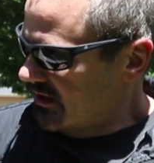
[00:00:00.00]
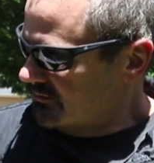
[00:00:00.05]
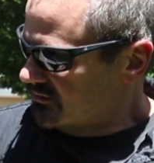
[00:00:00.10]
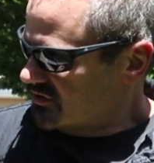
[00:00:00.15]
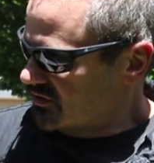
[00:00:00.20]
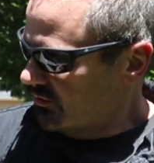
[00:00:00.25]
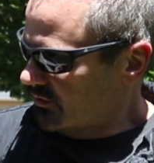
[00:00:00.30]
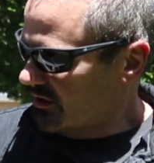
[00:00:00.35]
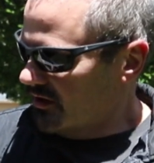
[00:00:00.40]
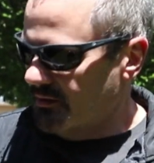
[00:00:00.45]

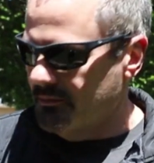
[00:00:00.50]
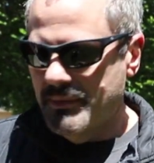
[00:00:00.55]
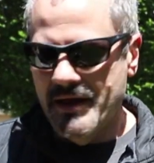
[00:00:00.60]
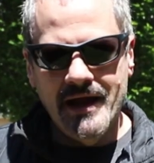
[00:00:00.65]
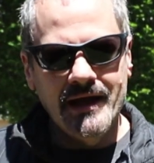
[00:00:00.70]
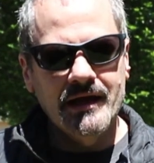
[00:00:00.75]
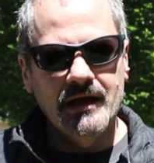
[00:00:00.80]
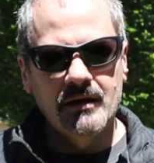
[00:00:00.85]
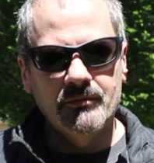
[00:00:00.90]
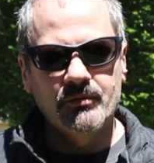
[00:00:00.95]
So we're going to
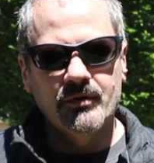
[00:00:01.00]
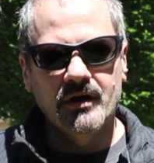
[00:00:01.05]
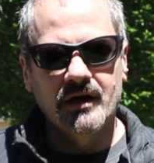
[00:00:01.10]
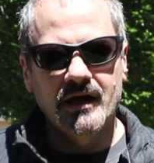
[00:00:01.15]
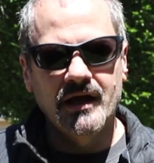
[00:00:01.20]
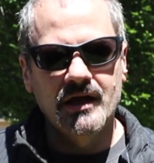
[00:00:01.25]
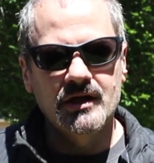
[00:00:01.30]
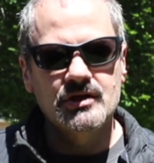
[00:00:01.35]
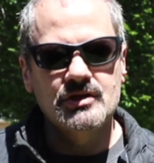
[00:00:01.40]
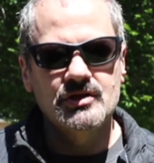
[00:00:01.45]
back up. We're going
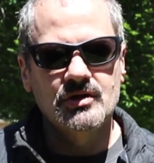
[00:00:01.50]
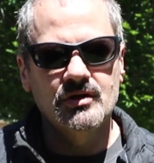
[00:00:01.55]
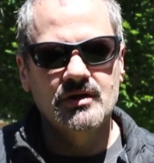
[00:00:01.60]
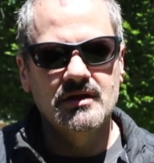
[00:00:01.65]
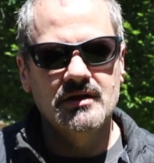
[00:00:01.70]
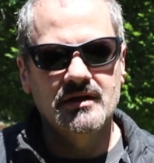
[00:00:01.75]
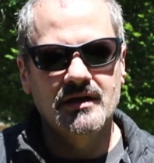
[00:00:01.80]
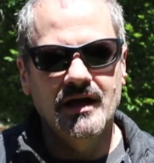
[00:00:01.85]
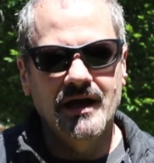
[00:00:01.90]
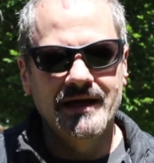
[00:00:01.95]
to kind of show
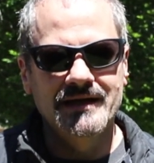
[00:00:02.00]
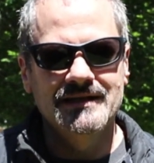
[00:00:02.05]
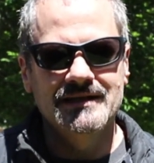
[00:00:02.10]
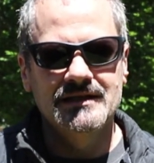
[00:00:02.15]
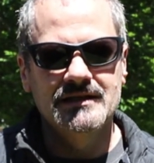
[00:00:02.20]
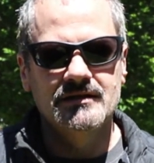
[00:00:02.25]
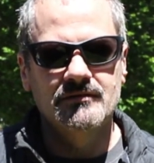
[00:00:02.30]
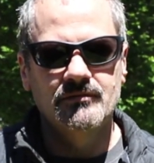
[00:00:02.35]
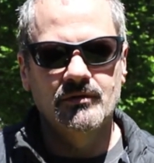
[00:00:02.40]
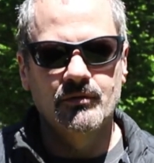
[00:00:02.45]
you the
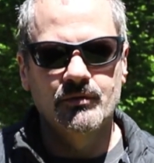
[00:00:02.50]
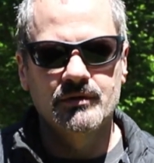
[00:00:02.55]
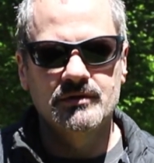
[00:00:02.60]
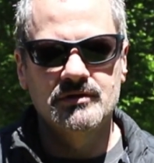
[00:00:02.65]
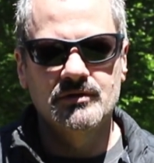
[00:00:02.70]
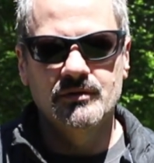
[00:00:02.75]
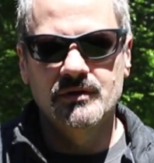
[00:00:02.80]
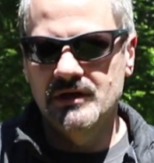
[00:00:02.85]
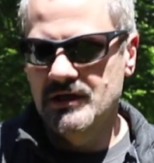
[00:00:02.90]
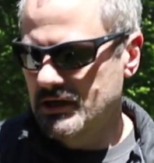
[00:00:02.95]
idea of what we're
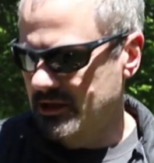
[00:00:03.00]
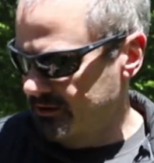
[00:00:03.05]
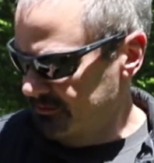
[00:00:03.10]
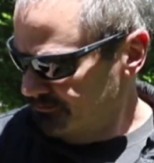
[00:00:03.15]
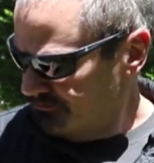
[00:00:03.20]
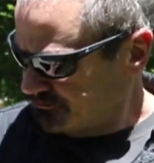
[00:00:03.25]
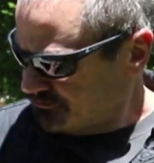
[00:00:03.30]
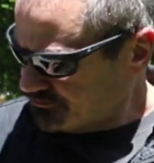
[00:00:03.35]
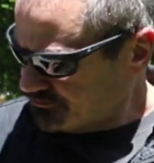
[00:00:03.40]
doing here.